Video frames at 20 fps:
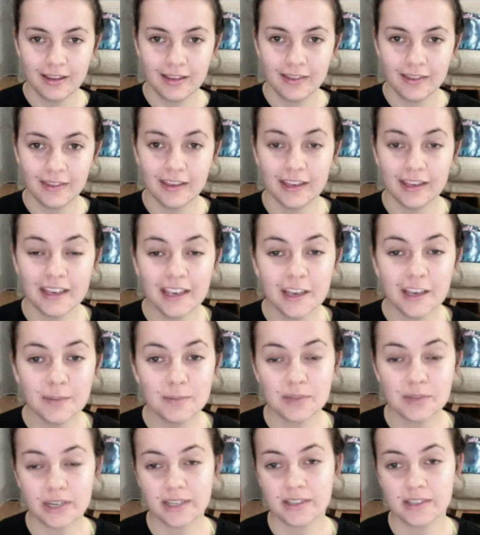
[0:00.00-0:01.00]
The key
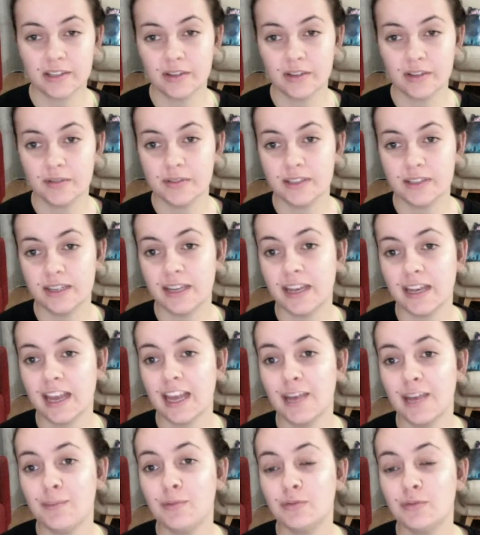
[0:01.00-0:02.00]
objectives
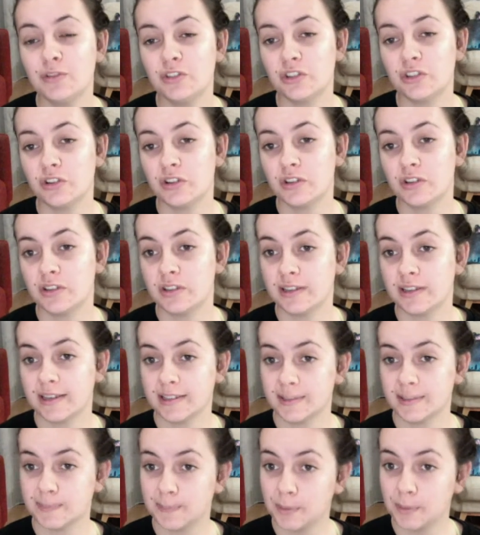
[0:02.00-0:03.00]
enable students to
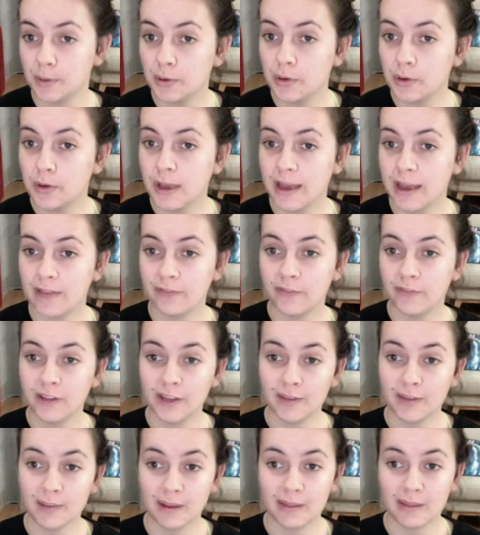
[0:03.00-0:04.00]
explore and think
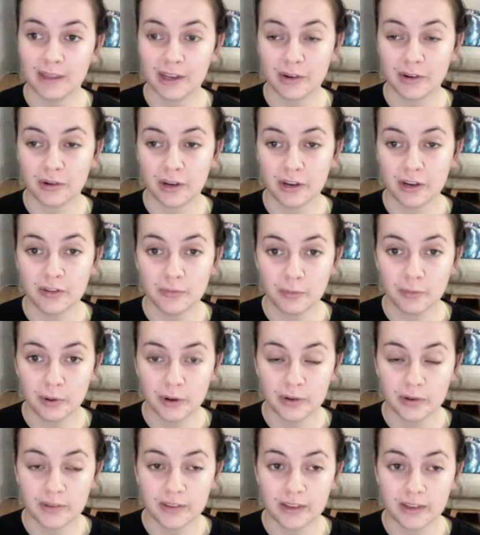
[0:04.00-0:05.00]
about their creative
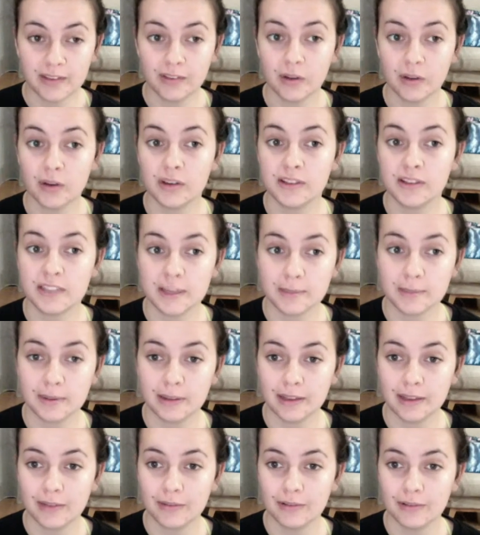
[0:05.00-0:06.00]
process on a deeper
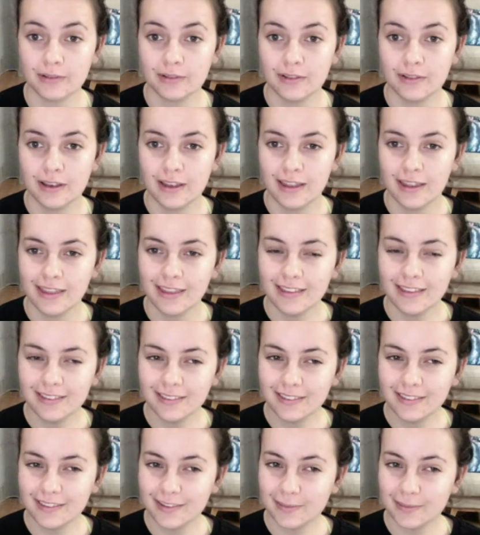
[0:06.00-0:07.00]
level. This
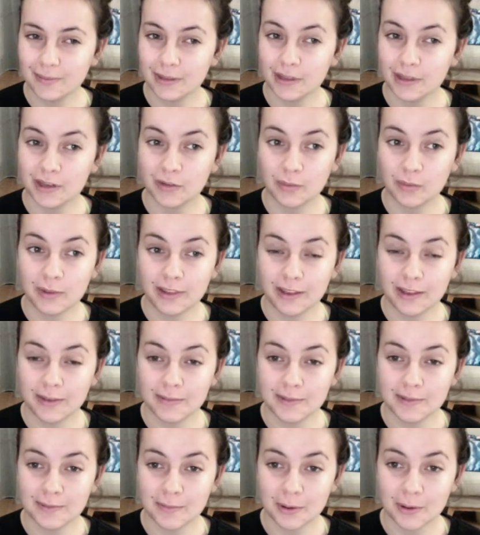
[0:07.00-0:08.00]
is similar to
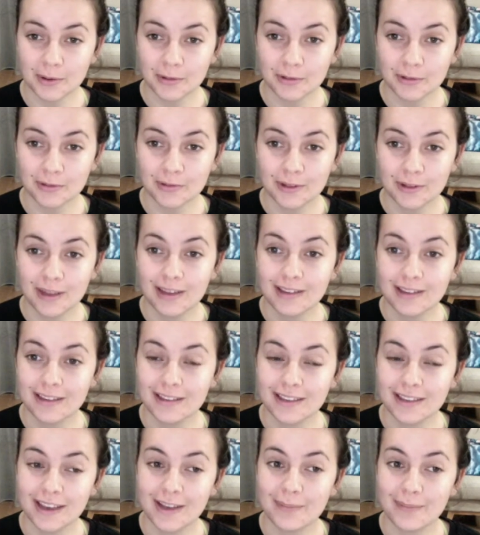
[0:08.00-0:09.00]
Williams' model
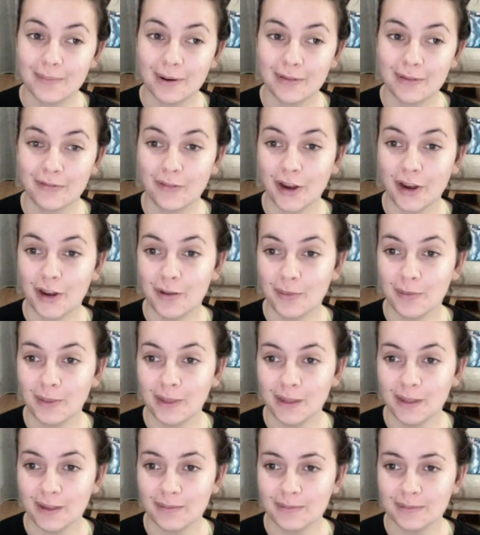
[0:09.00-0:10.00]
designed by Frank
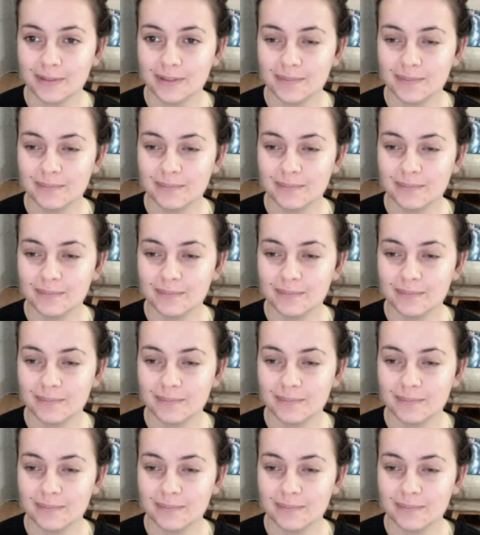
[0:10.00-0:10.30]
Williams.